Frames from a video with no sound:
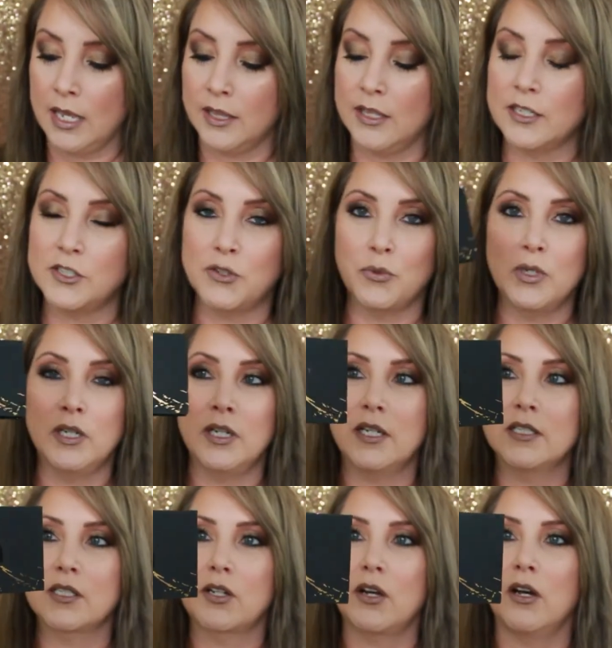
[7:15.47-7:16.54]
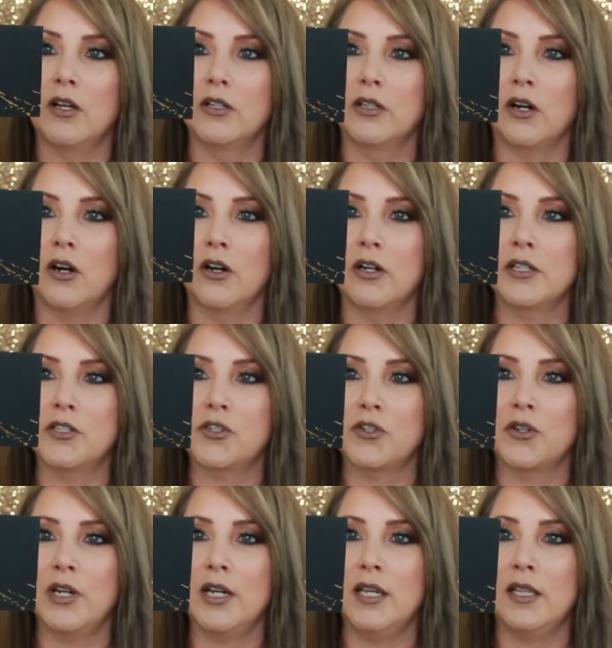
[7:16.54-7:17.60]
This one is called
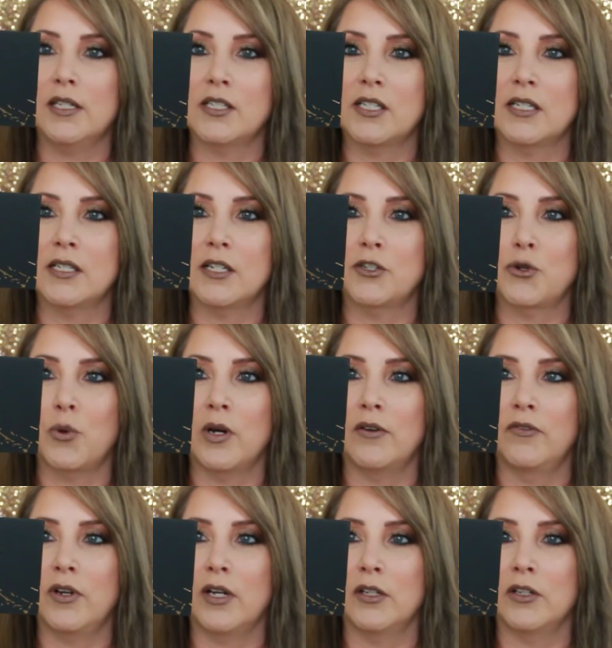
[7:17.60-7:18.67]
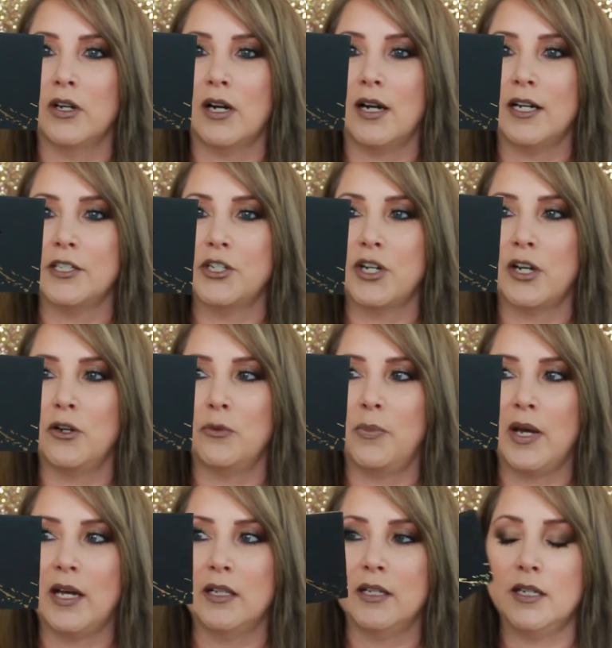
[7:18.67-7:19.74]
Artistry. This is a 12 color eyeshadow
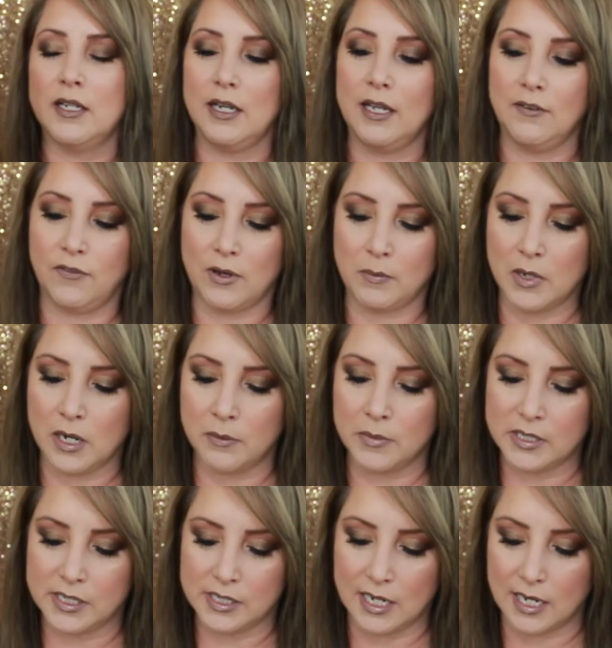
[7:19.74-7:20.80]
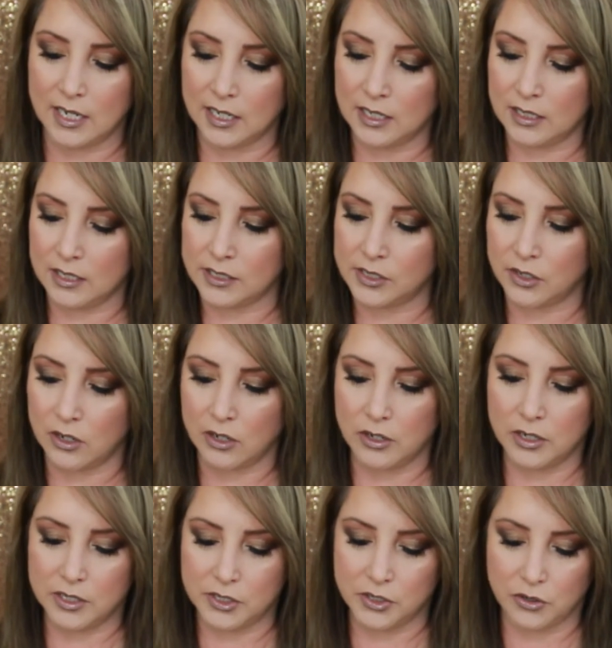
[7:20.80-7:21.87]
palette. If I'm not mistaken, this
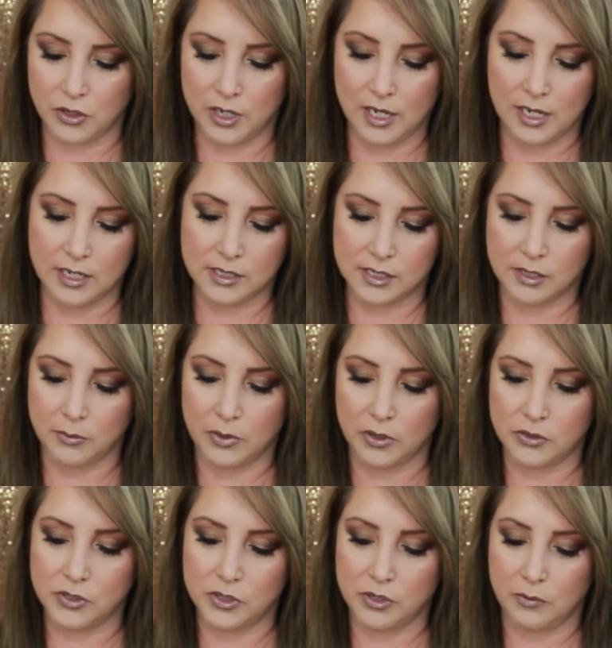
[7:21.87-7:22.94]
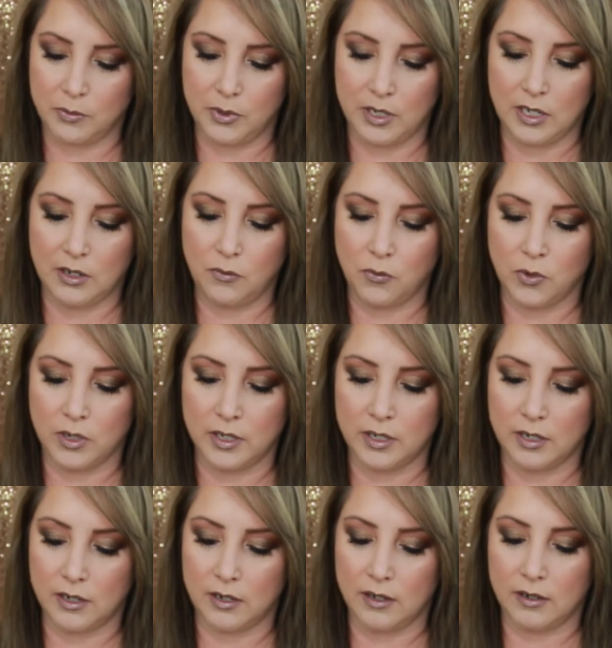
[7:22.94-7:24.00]
Artistry is supposed to be one
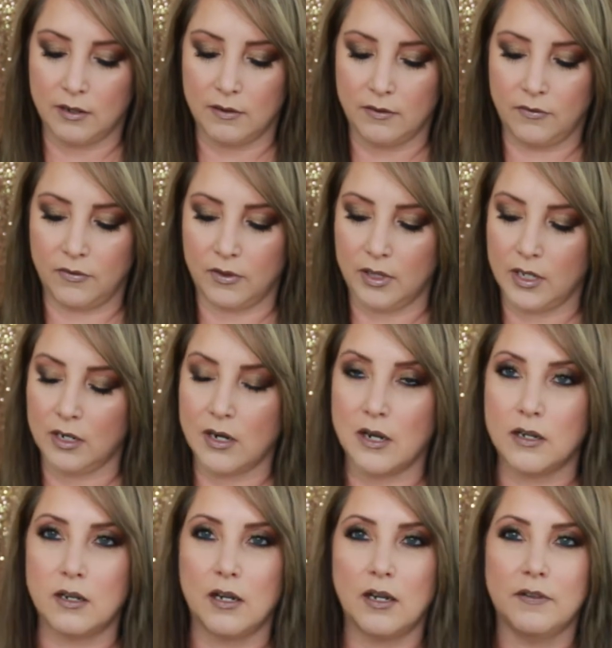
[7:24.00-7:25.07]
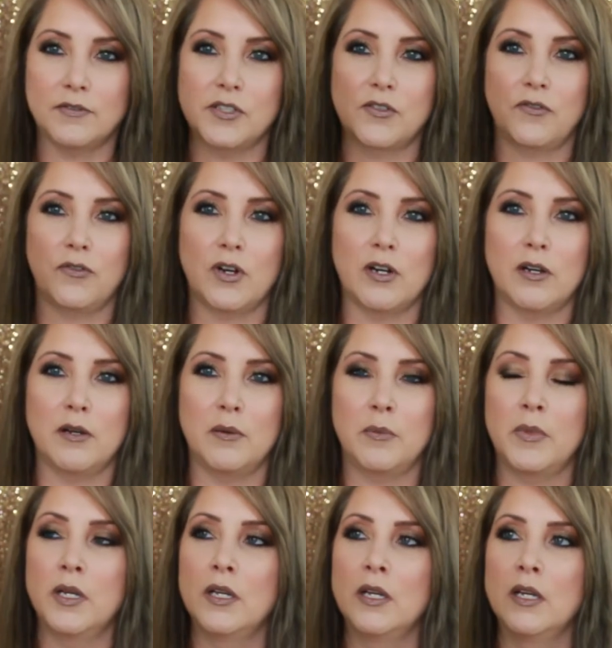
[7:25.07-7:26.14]
of the knockoffs from